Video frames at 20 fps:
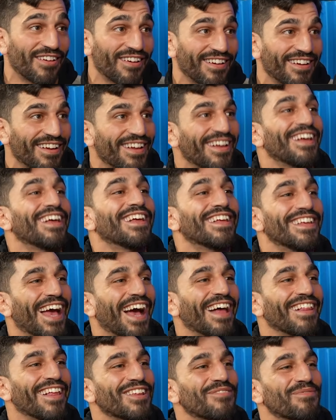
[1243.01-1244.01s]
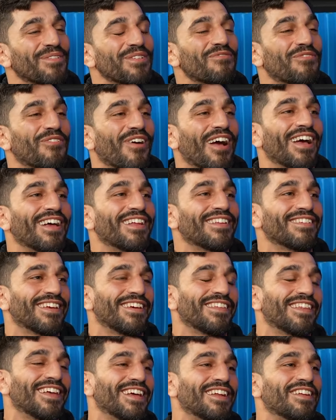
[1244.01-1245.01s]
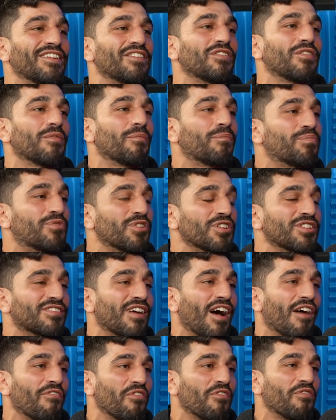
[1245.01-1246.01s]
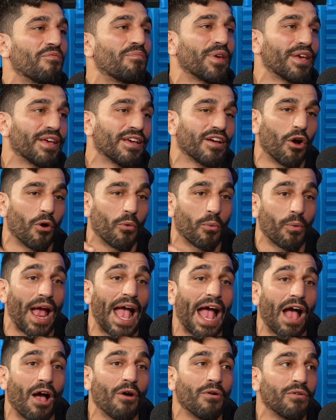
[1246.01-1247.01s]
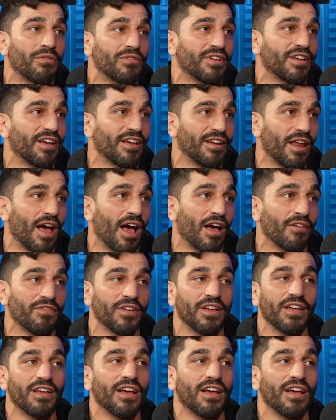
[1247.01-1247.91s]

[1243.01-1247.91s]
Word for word: Let's friends, yeah, right? let's be friends. And then just off of being around enough,